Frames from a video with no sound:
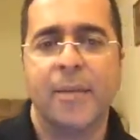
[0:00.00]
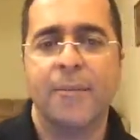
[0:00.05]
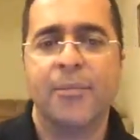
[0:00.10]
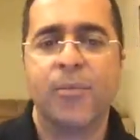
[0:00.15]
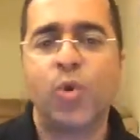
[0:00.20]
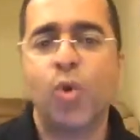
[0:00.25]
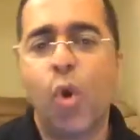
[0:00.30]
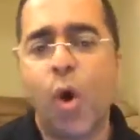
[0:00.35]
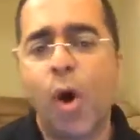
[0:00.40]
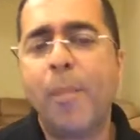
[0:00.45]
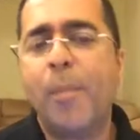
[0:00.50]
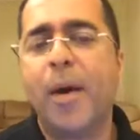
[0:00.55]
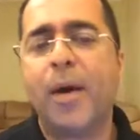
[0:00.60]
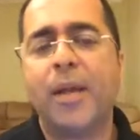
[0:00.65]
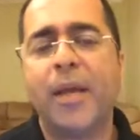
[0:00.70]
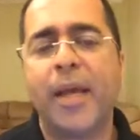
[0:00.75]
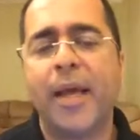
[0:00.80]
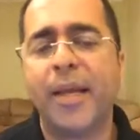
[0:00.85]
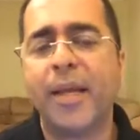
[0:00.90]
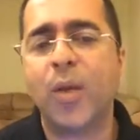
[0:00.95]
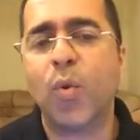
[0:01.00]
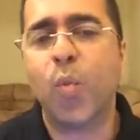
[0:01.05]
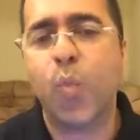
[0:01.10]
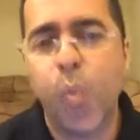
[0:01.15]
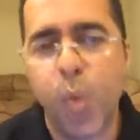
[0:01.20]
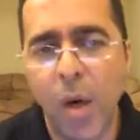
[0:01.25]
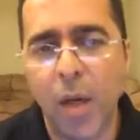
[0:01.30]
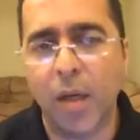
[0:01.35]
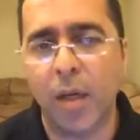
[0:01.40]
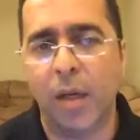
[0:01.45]
Nobody in the
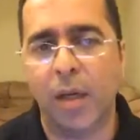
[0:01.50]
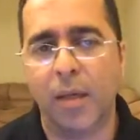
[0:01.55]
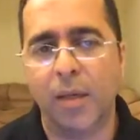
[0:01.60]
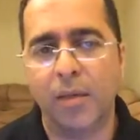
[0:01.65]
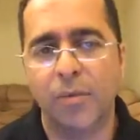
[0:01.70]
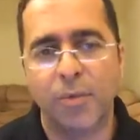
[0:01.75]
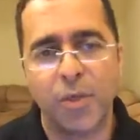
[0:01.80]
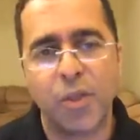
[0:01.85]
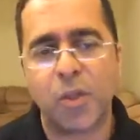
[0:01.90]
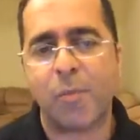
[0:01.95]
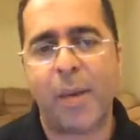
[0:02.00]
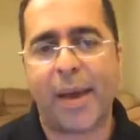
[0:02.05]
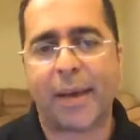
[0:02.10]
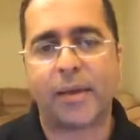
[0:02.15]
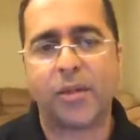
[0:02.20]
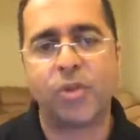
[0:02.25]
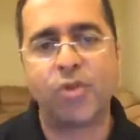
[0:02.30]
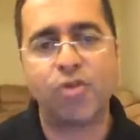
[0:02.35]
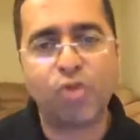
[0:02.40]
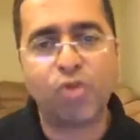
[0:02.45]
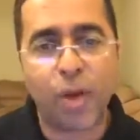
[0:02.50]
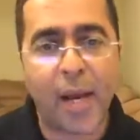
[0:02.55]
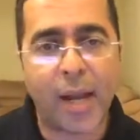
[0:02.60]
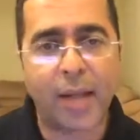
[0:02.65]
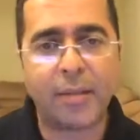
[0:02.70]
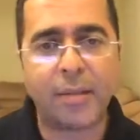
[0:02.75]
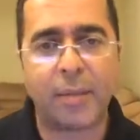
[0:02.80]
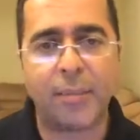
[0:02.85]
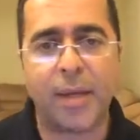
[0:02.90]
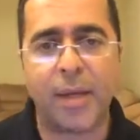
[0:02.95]
world respects Trinidad
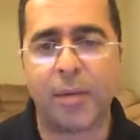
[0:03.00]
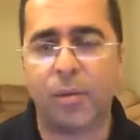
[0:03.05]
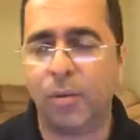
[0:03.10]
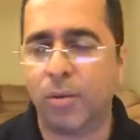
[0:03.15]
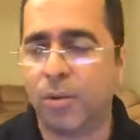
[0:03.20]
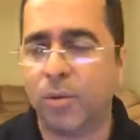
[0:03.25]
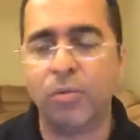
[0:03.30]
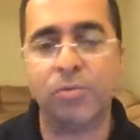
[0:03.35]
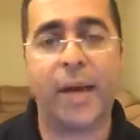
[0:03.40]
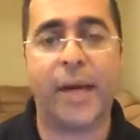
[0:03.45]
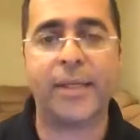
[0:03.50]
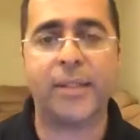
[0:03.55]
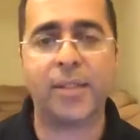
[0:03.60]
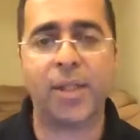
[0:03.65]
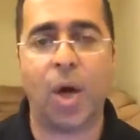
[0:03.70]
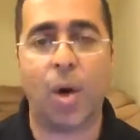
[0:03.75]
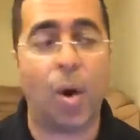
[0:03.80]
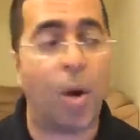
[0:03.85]
and Tobago right now.